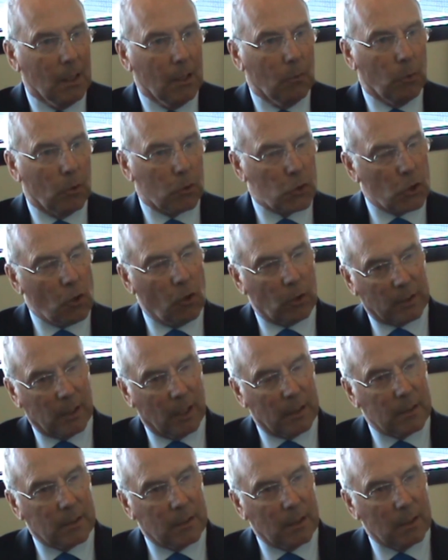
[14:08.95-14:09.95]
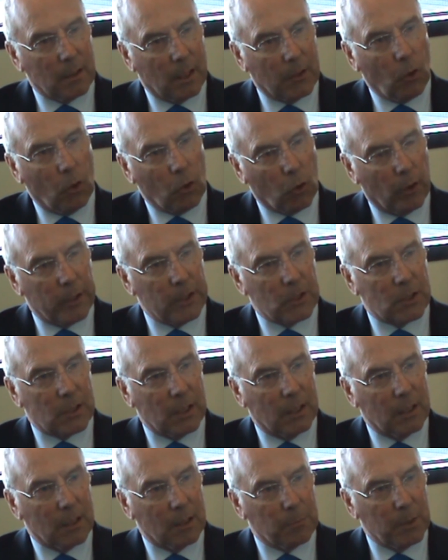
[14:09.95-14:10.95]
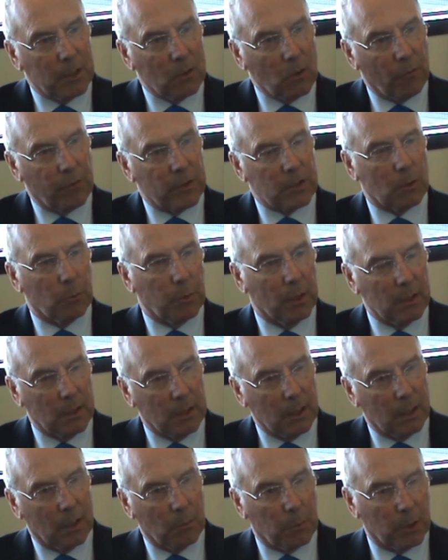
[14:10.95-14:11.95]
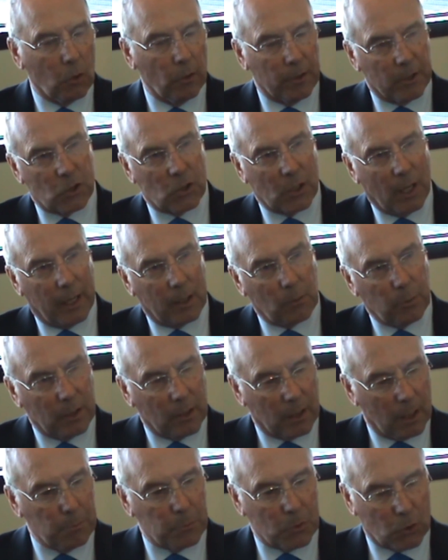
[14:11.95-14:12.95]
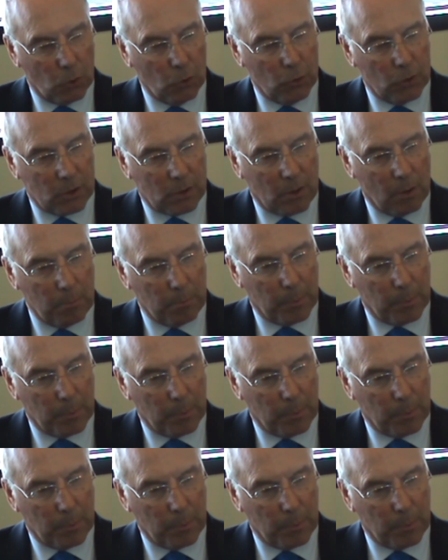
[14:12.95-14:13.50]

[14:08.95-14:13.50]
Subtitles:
Well, Jock did. In all honesty, I mean, obviously when we got the sack when Graham Souness come,